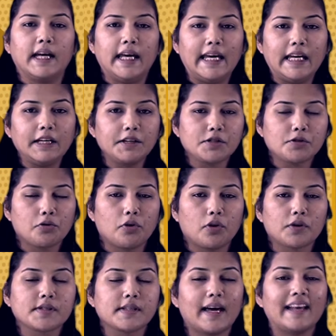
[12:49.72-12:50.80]
Igneous
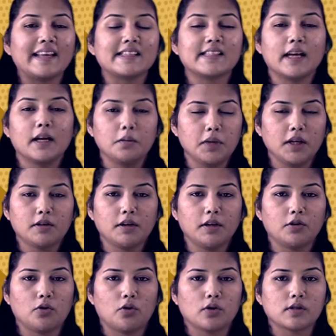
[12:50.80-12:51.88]
rocks and sedimentary
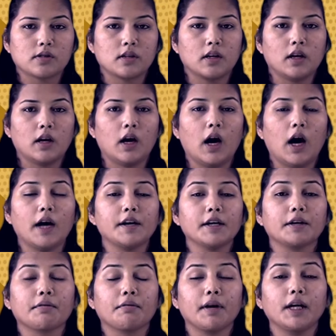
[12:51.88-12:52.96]
rocks, under
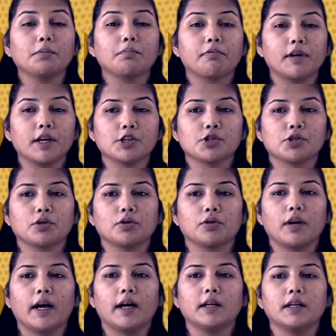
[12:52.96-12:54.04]
great
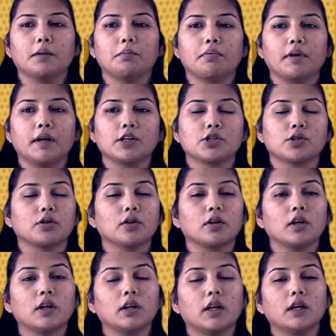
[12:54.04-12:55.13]
pressure and temperature,
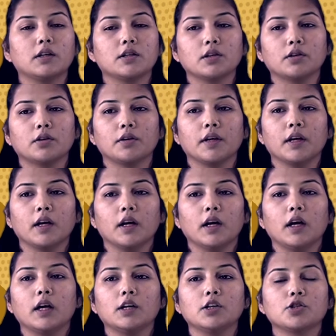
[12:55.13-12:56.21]
they turn
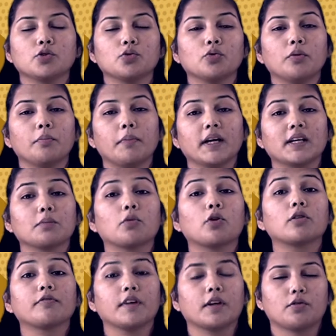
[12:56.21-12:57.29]
into
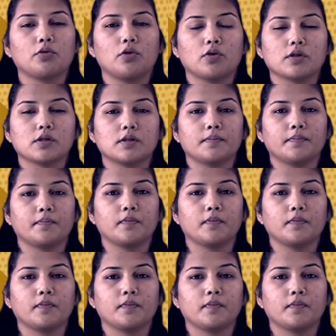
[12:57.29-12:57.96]
metamorphic rocks.